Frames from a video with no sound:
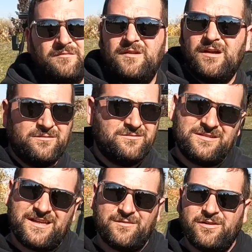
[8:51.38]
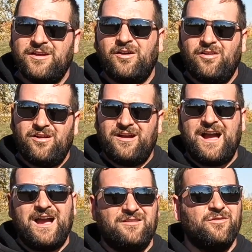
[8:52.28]
No, can't really go wrong
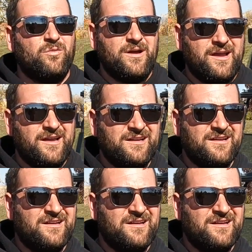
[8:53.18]
either way.